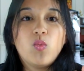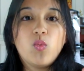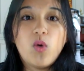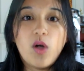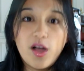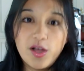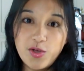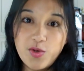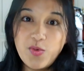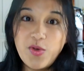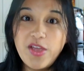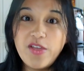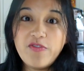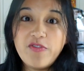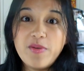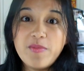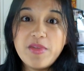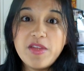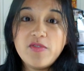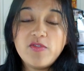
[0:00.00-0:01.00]
Walk away
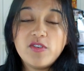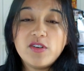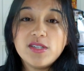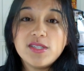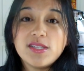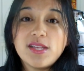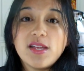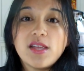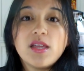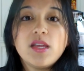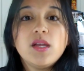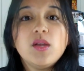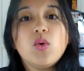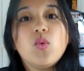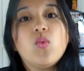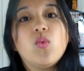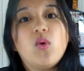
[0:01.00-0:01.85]
from it for a second,